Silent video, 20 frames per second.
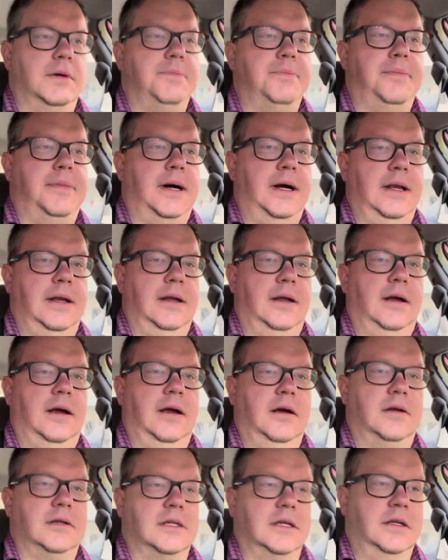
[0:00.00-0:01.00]
But I
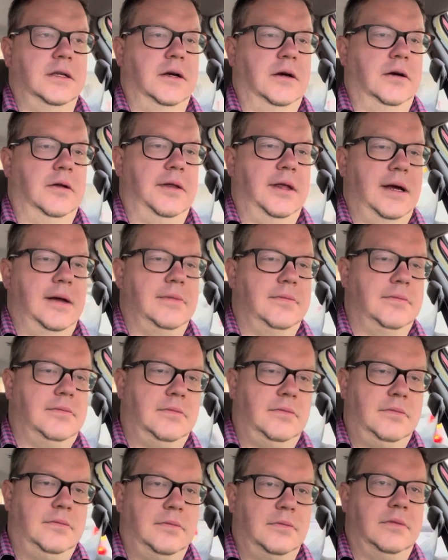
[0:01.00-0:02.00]
also know that,
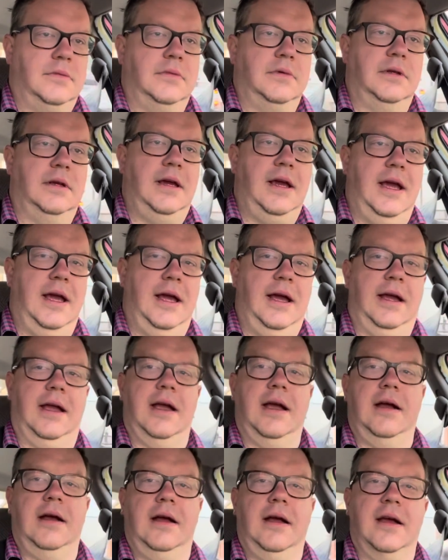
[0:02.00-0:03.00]
hey,
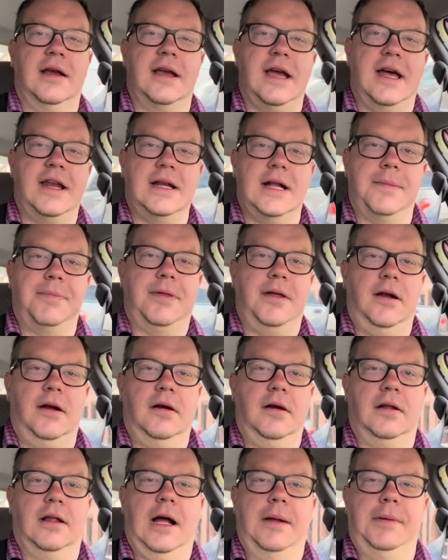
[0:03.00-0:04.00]
I got it up there.
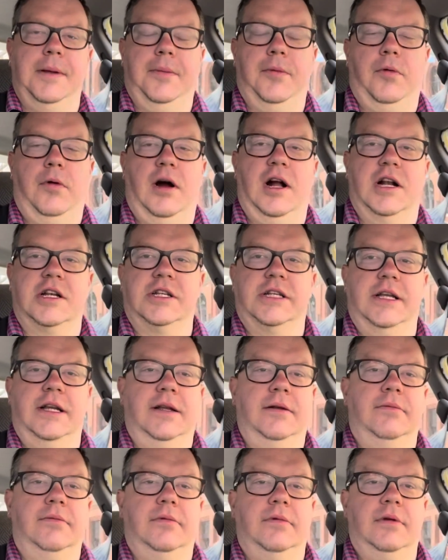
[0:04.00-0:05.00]
A lot of people watched
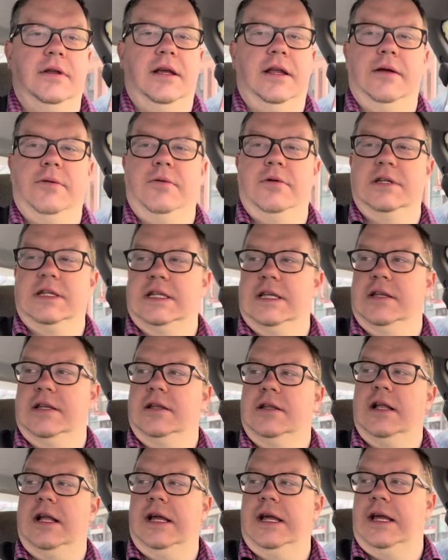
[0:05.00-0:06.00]
it, and it
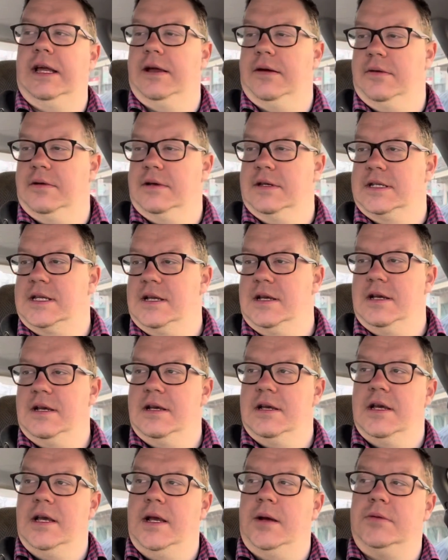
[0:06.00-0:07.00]
wasn't like
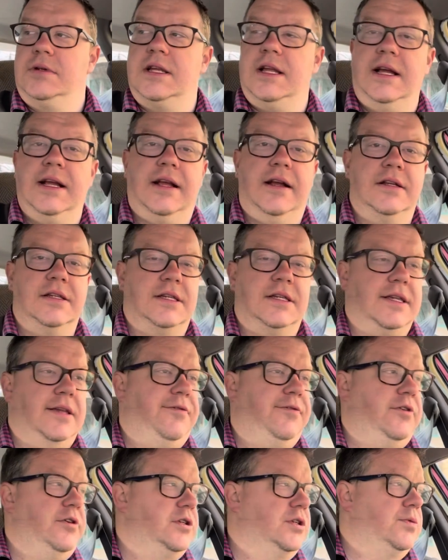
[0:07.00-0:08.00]
it's the
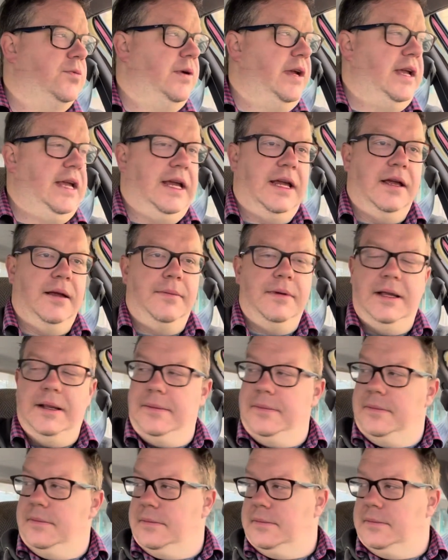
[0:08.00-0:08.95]
first week. I mean,